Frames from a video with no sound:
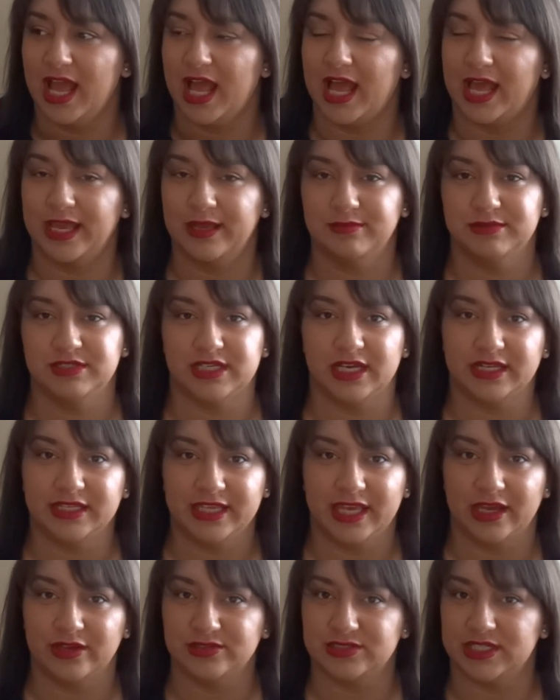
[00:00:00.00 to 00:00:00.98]
I am done
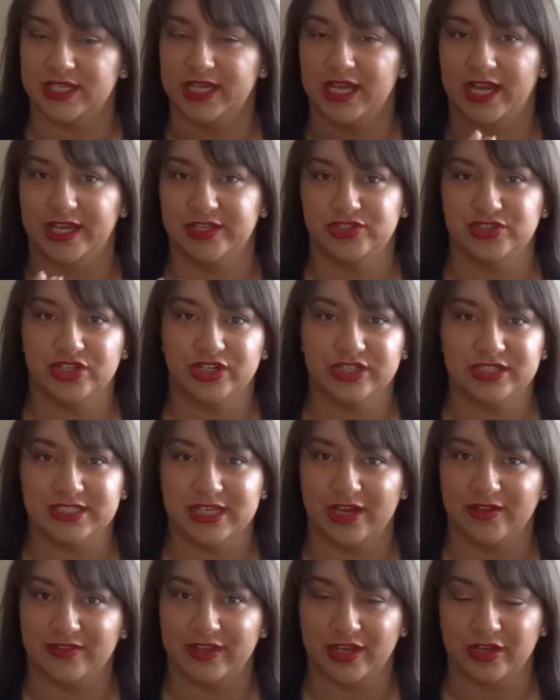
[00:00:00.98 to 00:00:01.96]
counting. I took
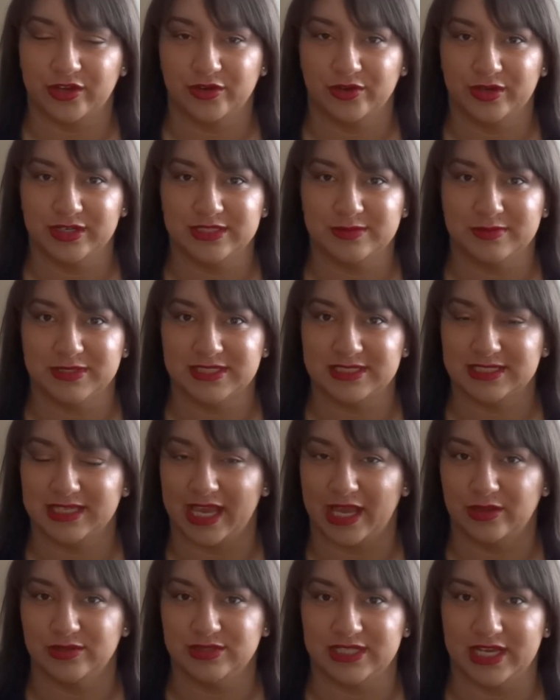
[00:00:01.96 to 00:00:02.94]
down that Christmas
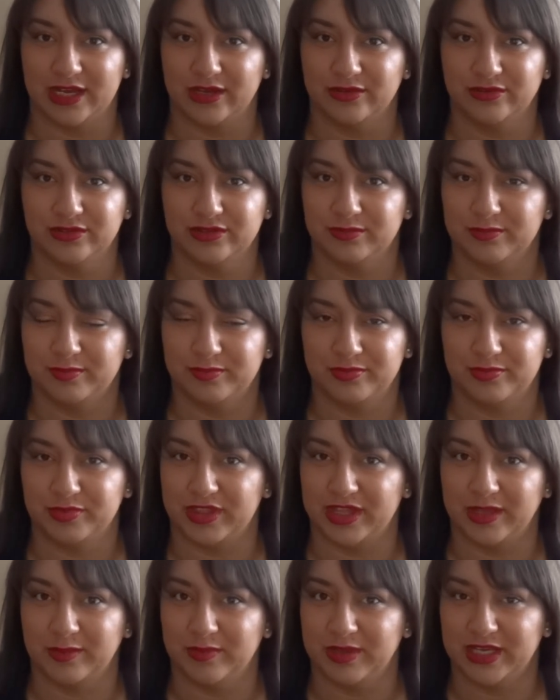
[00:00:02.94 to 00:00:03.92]
countdown
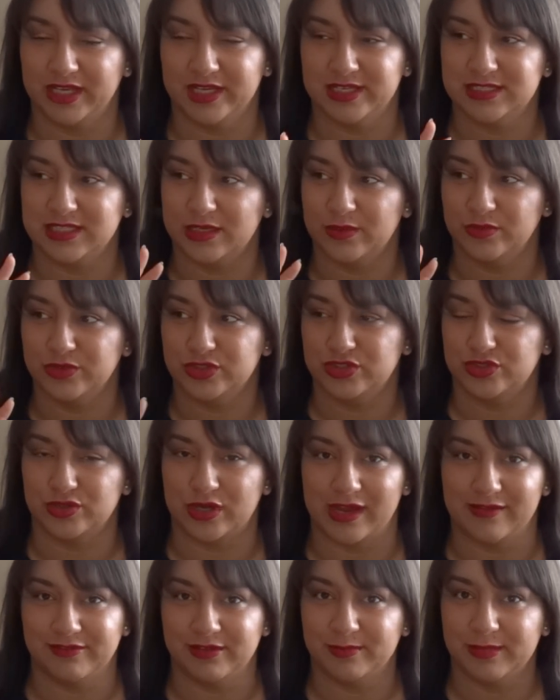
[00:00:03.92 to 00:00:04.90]
thing because it was
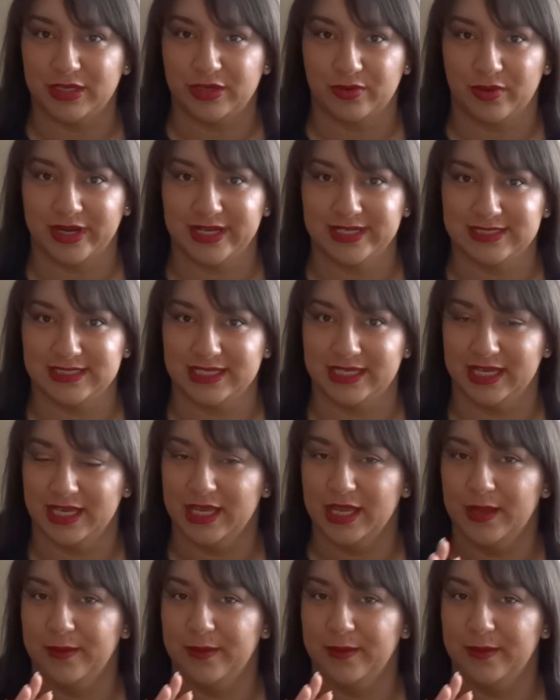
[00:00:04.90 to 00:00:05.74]
driving me crazy